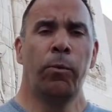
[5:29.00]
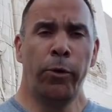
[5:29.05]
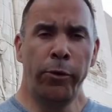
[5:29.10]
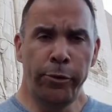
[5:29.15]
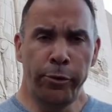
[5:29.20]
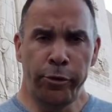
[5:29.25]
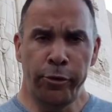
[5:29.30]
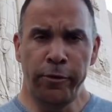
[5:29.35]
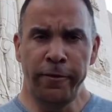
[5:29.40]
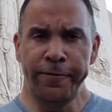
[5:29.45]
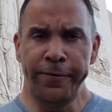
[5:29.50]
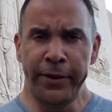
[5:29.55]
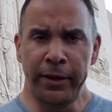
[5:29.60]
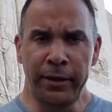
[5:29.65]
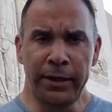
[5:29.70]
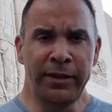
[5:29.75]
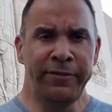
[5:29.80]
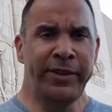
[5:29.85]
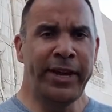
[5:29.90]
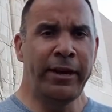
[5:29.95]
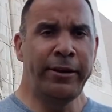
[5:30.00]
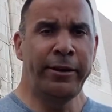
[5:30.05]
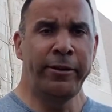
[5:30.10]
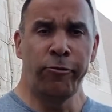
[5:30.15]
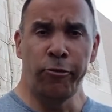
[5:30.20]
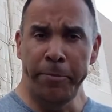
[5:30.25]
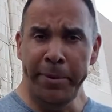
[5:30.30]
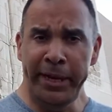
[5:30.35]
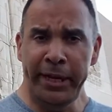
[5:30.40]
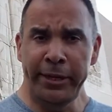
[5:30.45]
Warren Shufeldt lived out
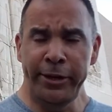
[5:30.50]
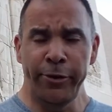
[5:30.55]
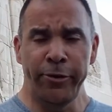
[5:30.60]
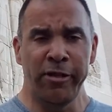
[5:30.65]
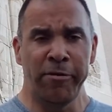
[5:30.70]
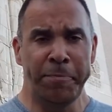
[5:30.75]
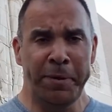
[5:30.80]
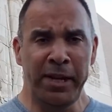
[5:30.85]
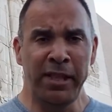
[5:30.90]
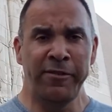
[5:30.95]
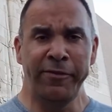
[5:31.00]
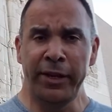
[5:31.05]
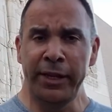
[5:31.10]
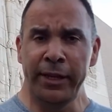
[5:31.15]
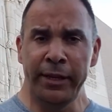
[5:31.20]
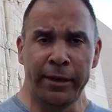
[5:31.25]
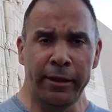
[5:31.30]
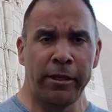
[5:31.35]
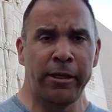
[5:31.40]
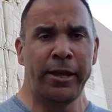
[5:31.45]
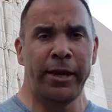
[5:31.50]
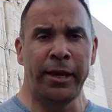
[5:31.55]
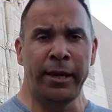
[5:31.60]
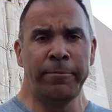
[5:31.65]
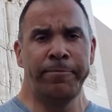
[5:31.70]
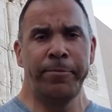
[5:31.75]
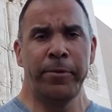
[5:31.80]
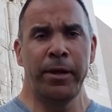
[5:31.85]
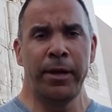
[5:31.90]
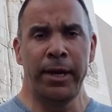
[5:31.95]
his remaining years peacefully in the city,
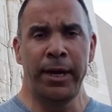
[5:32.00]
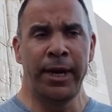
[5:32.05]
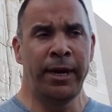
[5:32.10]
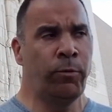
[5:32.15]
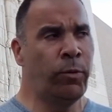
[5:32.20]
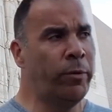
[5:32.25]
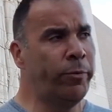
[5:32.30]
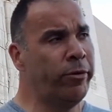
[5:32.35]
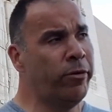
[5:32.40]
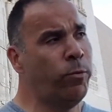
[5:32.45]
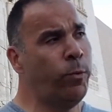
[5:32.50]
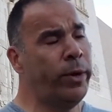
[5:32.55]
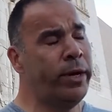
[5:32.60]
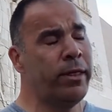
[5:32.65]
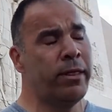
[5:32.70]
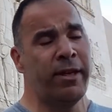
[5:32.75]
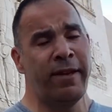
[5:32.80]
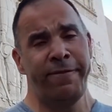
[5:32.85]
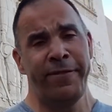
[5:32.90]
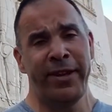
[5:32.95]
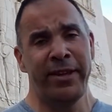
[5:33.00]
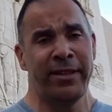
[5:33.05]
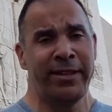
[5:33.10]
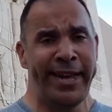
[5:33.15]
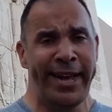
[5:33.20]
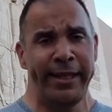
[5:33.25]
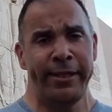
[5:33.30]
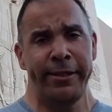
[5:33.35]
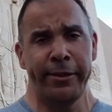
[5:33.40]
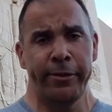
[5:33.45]
and what was once a
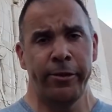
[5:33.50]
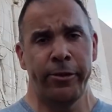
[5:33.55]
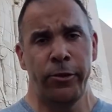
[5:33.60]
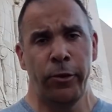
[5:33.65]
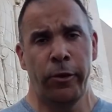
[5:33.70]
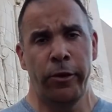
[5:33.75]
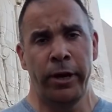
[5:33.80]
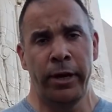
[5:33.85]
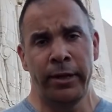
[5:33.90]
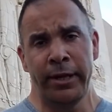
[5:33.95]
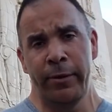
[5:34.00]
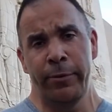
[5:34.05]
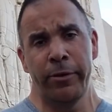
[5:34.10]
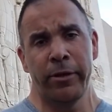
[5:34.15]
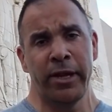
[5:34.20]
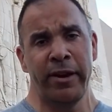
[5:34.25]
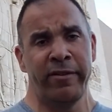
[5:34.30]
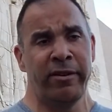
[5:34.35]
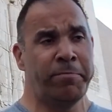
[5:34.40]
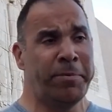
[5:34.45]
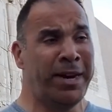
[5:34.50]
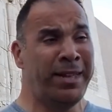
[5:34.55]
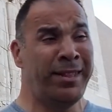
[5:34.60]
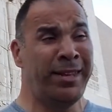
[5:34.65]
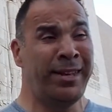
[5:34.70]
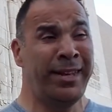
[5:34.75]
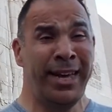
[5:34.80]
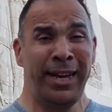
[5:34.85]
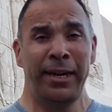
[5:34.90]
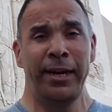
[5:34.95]
fantastic story that was covered by
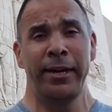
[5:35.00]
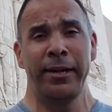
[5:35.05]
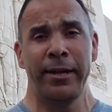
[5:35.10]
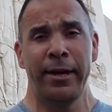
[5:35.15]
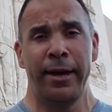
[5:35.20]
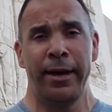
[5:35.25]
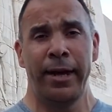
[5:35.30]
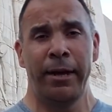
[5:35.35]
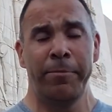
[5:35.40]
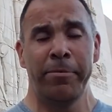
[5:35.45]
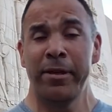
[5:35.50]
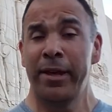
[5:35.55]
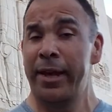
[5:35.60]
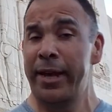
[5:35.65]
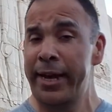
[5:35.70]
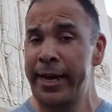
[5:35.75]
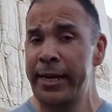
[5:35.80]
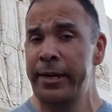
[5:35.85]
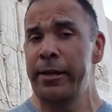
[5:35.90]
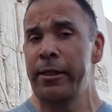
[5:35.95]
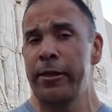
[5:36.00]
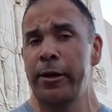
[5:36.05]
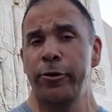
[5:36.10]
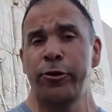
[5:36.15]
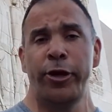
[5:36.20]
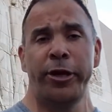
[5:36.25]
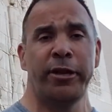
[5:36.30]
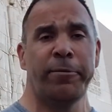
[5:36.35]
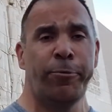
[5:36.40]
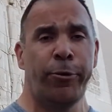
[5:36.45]
the LA Times and
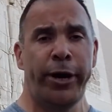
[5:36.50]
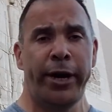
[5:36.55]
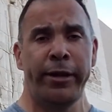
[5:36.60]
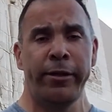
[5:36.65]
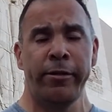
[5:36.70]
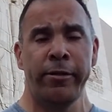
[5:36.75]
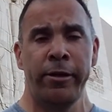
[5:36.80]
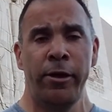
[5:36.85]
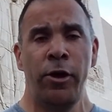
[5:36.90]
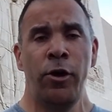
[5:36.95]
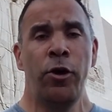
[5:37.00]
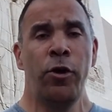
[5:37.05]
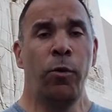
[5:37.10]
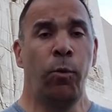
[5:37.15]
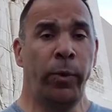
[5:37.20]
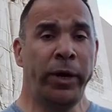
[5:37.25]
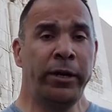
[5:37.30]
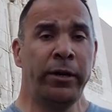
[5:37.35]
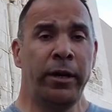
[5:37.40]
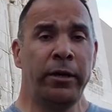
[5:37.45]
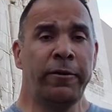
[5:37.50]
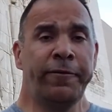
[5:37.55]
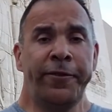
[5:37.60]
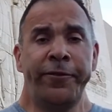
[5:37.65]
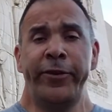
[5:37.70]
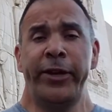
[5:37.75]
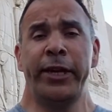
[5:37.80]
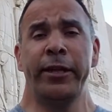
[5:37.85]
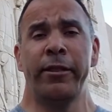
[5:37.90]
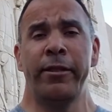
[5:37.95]
Associated Press went on to
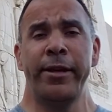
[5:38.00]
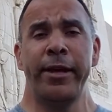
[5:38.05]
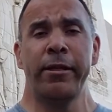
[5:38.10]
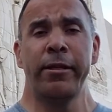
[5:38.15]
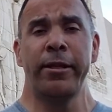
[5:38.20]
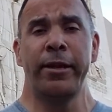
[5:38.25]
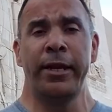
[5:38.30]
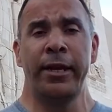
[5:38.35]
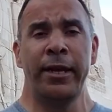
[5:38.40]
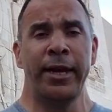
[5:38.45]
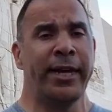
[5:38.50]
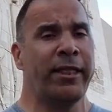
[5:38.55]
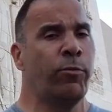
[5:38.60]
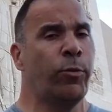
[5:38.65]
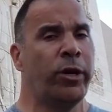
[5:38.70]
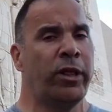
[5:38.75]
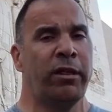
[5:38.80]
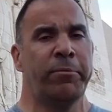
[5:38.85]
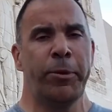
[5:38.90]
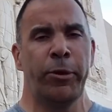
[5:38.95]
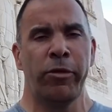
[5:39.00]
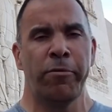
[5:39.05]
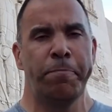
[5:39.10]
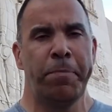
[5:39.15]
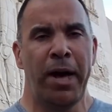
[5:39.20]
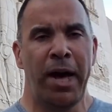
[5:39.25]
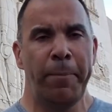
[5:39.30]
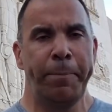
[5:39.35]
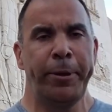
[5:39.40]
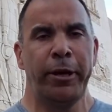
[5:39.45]
fulfill its destiny as one of the most
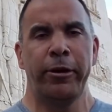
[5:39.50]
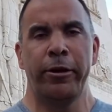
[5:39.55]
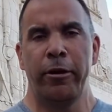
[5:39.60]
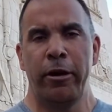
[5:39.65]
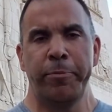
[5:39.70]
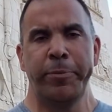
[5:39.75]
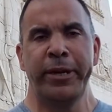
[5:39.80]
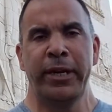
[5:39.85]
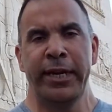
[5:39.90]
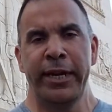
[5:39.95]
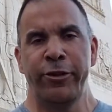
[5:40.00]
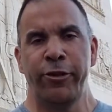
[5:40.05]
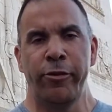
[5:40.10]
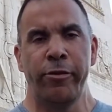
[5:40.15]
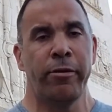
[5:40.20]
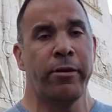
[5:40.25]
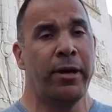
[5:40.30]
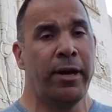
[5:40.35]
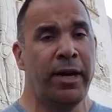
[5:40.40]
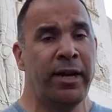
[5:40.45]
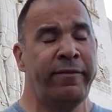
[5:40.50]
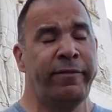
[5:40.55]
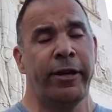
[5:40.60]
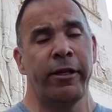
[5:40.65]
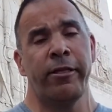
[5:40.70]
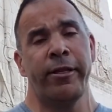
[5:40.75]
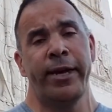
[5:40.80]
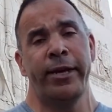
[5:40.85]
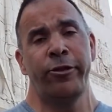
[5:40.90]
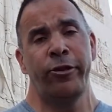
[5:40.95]
popular urban legends of
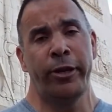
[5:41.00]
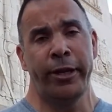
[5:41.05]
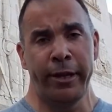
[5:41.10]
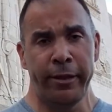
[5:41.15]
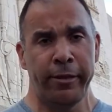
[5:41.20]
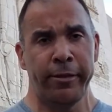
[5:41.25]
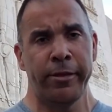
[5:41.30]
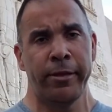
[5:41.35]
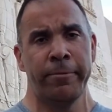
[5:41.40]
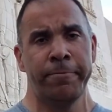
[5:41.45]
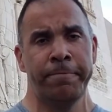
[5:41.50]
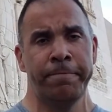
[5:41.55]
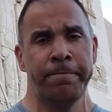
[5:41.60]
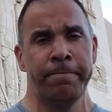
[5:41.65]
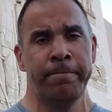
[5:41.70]
Los Angeles.